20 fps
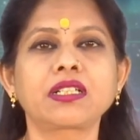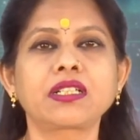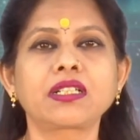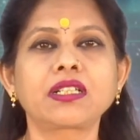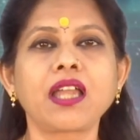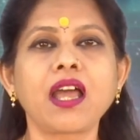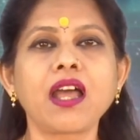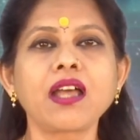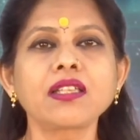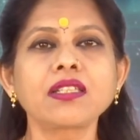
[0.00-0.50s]

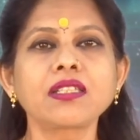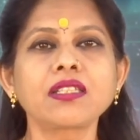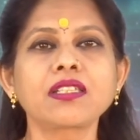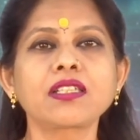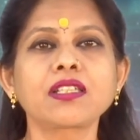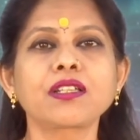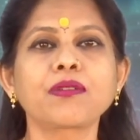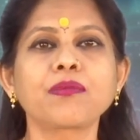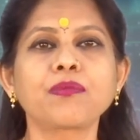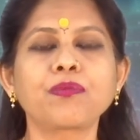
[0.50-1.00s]

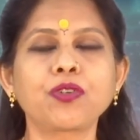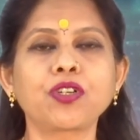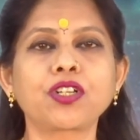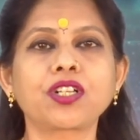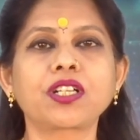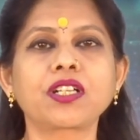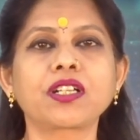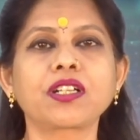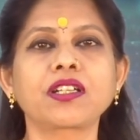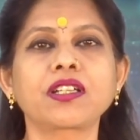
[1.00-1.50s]
Class
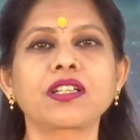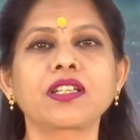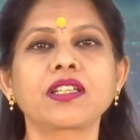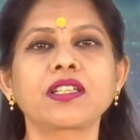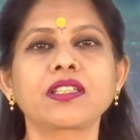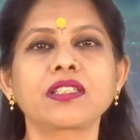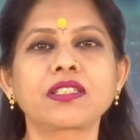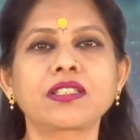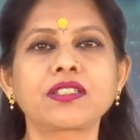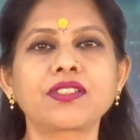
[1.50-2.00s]
book,
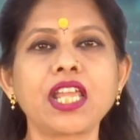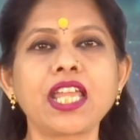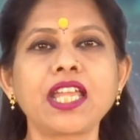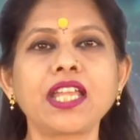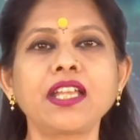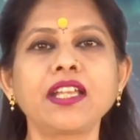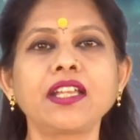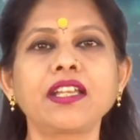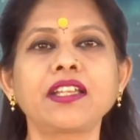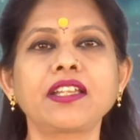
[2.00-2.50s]

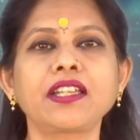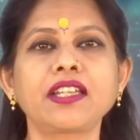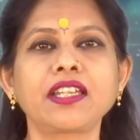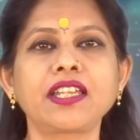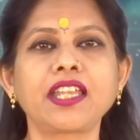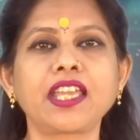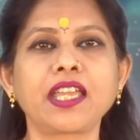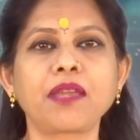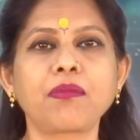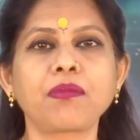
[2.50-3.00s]
string
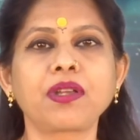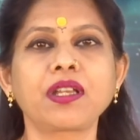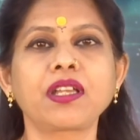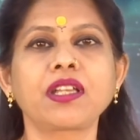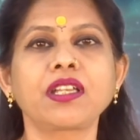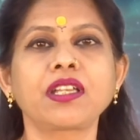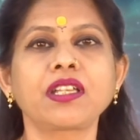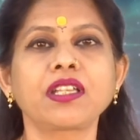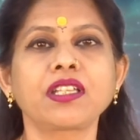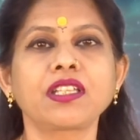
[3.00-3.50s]
name,
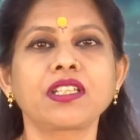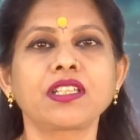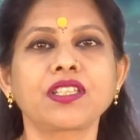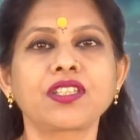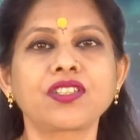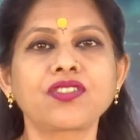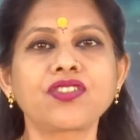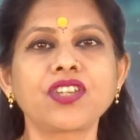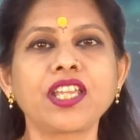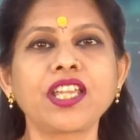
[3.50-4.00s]

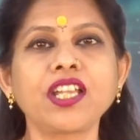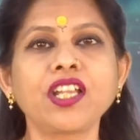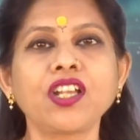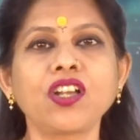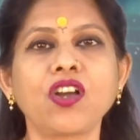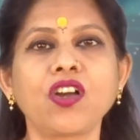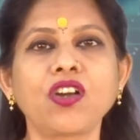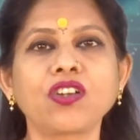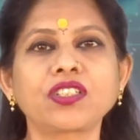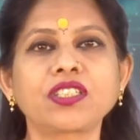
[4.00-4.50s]
string
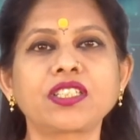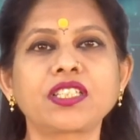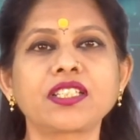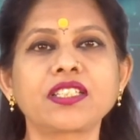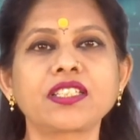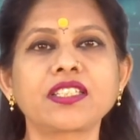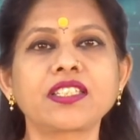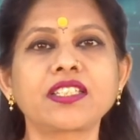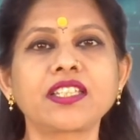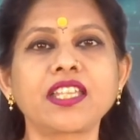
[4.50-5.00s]

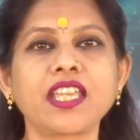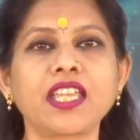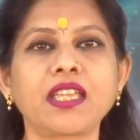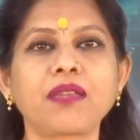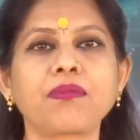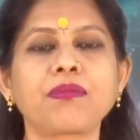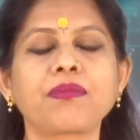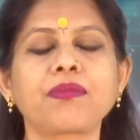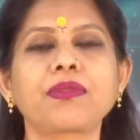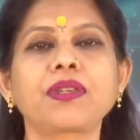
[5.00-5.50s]
author's
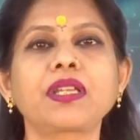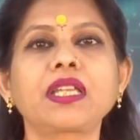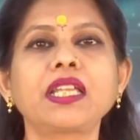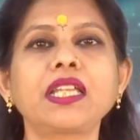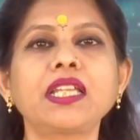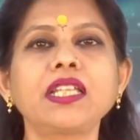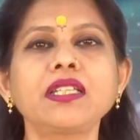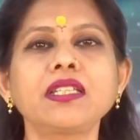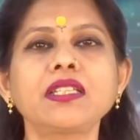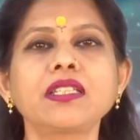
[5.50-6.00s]
name,
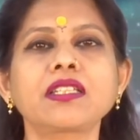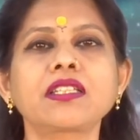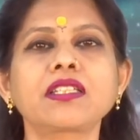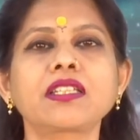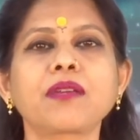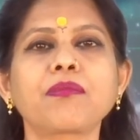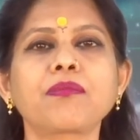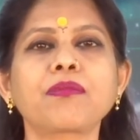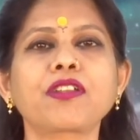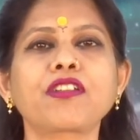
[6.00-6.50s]
int
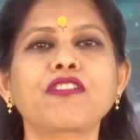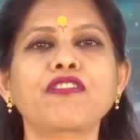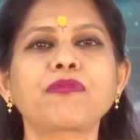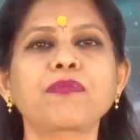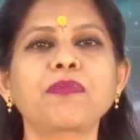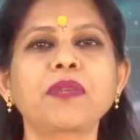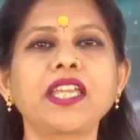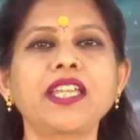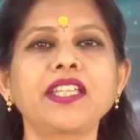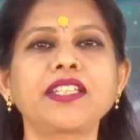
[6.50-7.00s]
number of
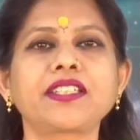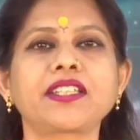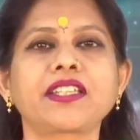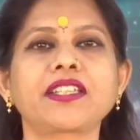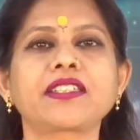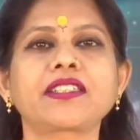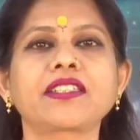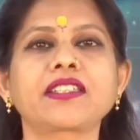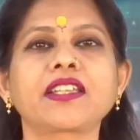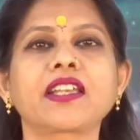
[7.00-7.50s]

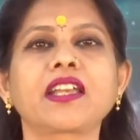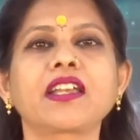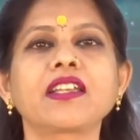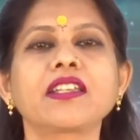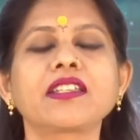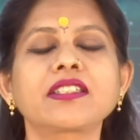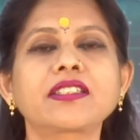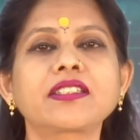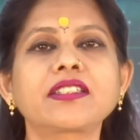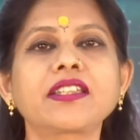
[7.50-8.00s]
pages,
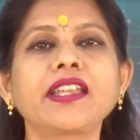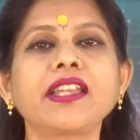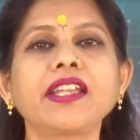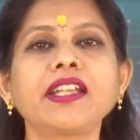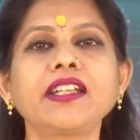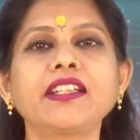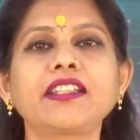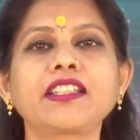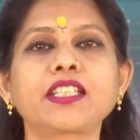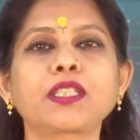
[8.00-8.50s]

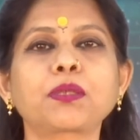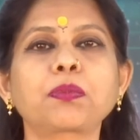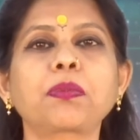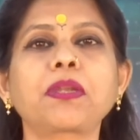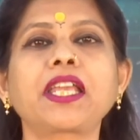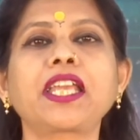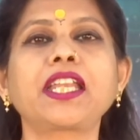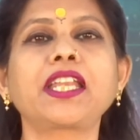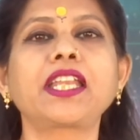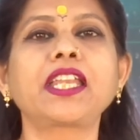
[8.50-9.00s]
string
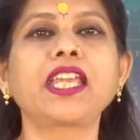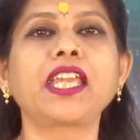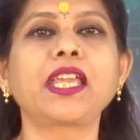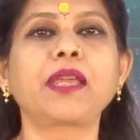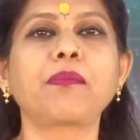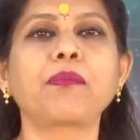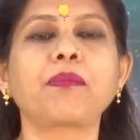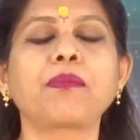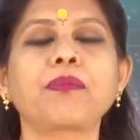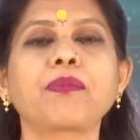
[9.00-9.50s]
display
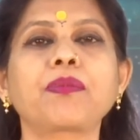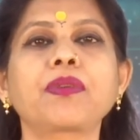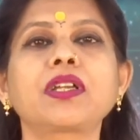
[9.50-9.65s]
name.